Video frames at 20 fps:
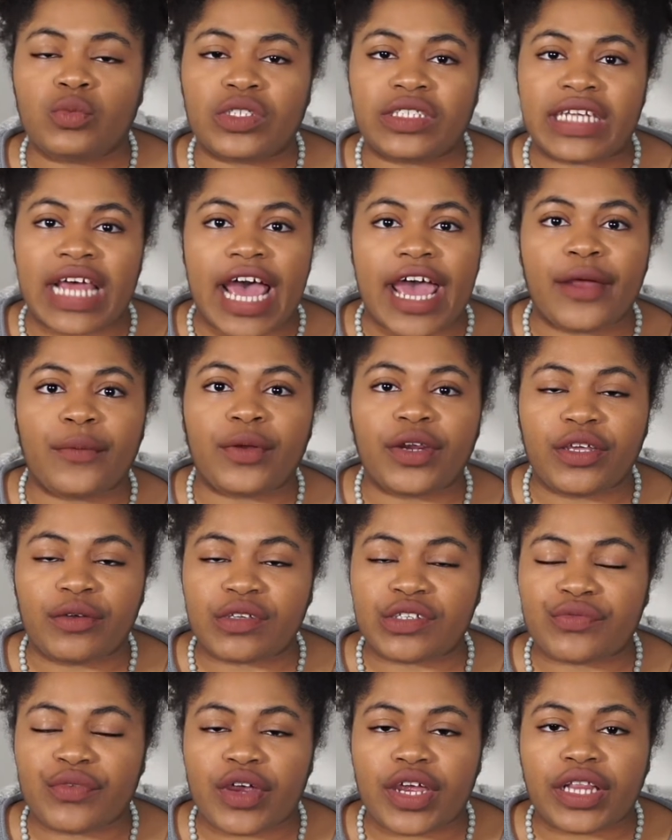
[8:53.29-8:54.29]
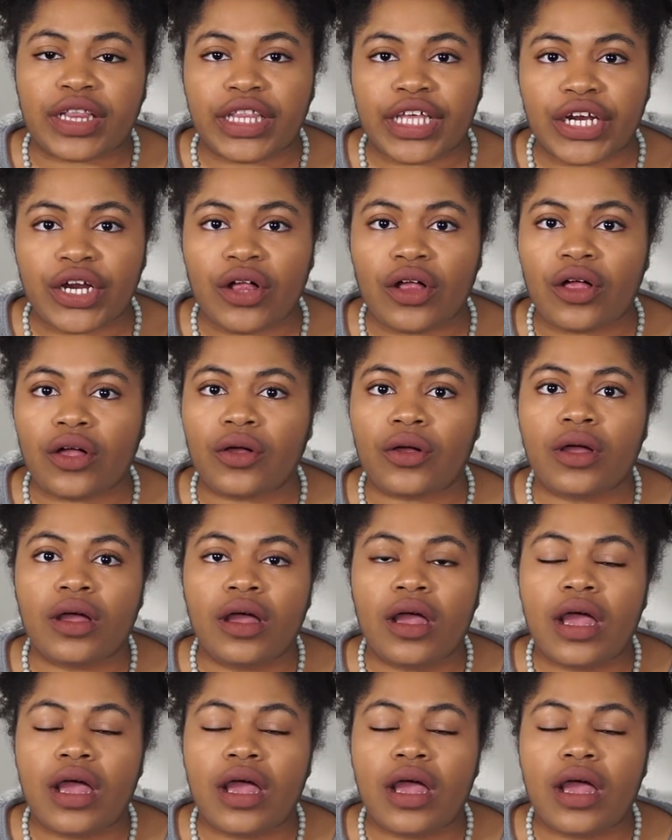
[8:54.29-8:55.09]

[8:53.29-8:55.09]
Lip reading: died when he was very little,